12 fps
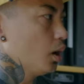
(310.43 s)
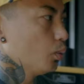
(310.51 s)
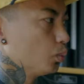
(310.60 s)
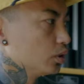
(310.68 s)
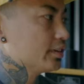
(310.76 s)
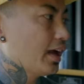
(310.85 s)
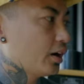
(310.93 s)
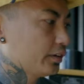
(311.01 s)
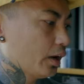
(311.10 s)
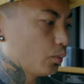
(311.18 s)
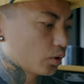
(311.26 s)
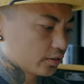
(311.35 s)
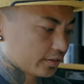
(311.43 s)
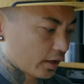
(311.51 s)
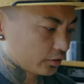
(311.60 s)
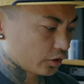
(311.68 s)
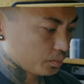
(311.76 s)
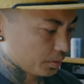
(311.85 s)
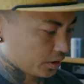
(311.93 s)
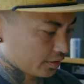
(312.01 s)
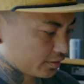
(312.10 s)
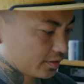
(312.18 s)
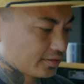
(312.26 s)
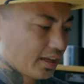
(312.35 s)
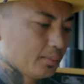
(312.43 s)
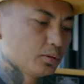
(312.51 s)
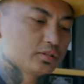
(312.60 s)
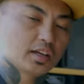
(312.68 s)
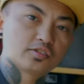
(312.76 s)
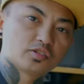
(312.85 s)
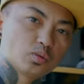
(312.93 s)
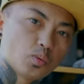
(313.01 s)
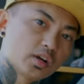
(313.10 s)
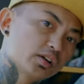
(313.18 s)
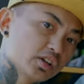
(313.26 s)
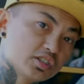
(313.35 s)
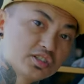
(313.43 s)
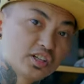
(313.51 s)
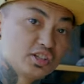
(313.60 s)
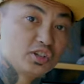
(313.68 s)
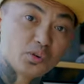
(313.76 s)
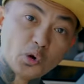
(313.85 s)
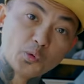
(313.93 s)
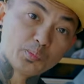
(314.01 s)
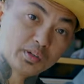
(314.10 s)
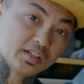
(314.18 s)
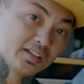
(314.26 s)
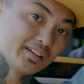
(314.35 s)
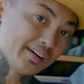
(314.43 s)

We'll see how that works out though, because this table tends to want to continue opening